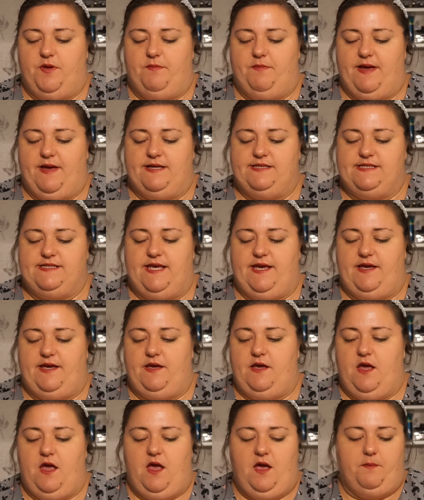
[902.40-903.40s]
messy,
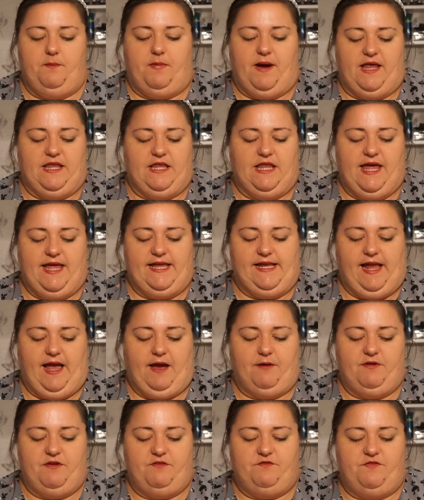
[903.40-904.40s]
but I like
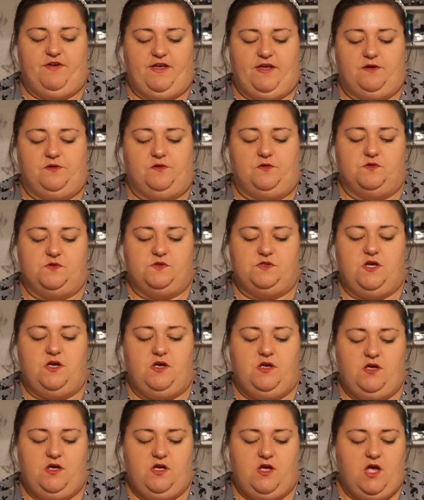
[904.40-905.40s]
how it feels
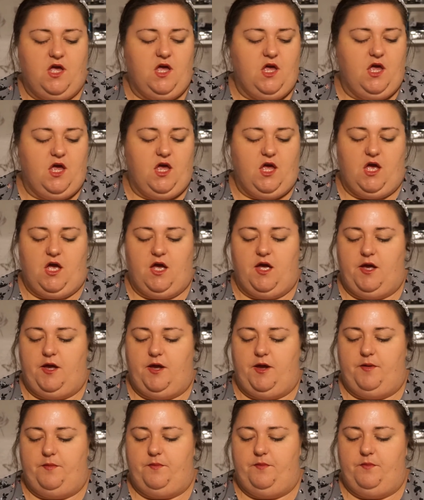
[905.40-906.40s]

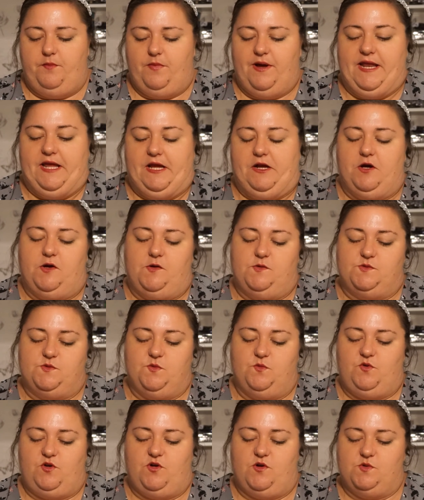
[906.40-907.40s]
when it
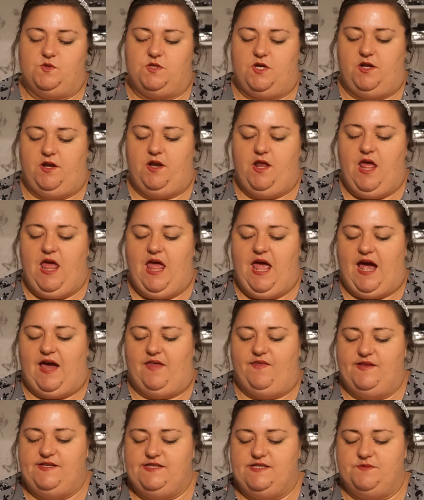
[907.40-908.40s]
goes on.
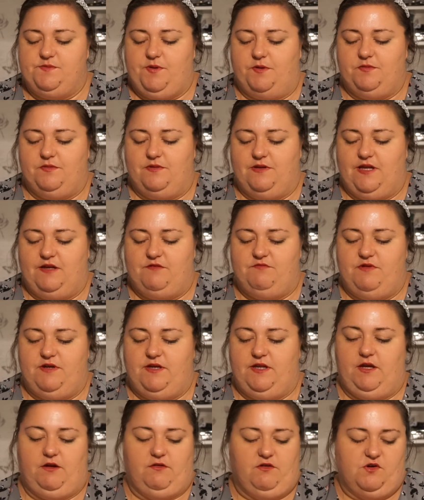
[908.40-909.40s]
And this is probably like
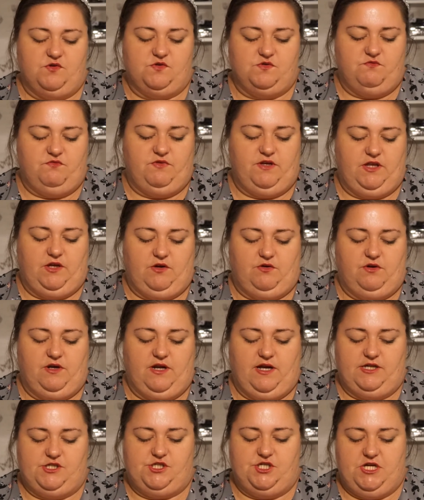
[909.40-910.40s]
really gross and really
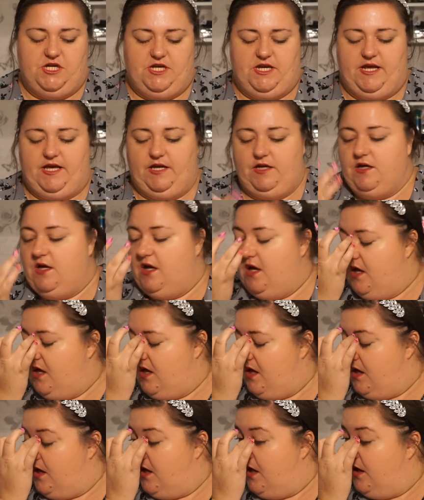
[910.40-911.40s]
unhygienic
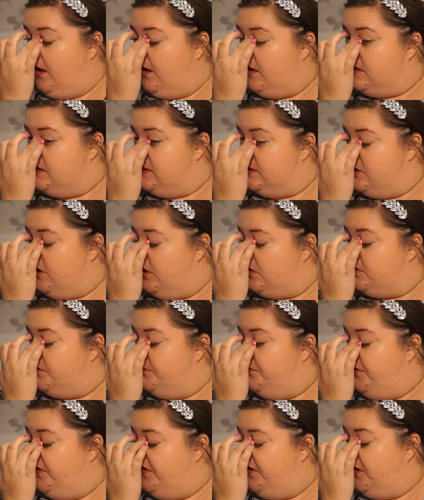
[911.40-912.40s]
because it's not
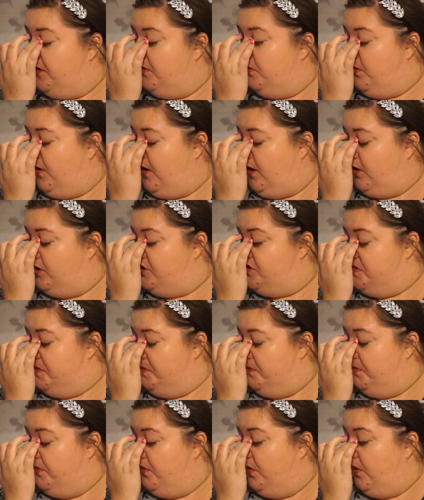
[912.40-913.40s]
something that you wash,
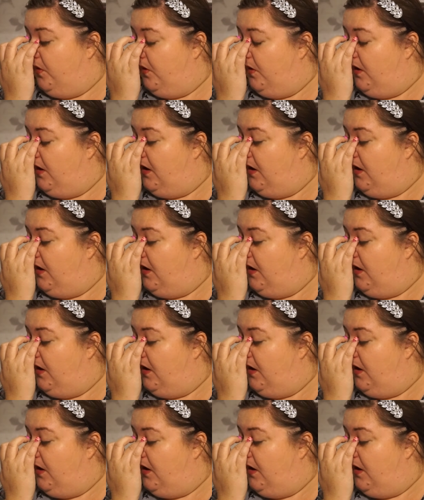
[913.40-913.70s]
but